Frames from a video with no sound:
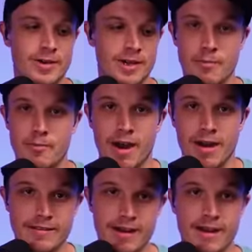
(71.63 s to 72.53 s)
and I
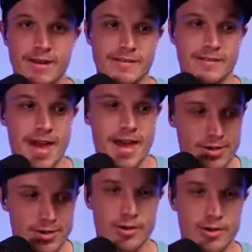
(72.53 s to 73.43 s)
monetized that
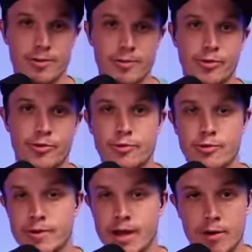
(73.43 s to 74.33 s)
show
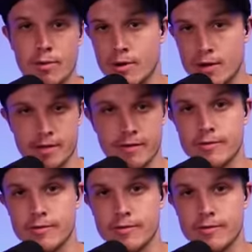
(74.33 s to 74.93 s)
through networking.